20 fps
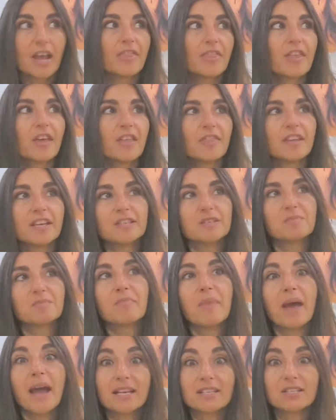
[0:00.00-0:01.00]
and then these
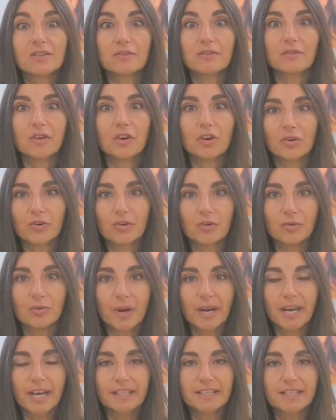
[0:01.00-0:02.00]
massive hurdle
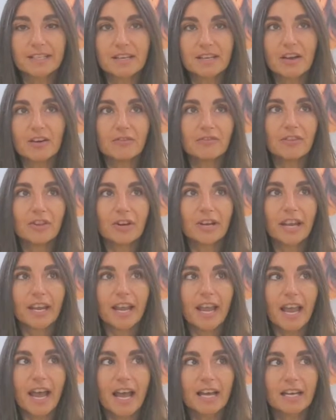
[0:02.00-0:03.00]
rates of
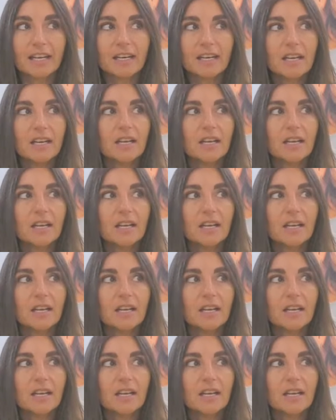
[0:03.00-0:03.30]
looking at,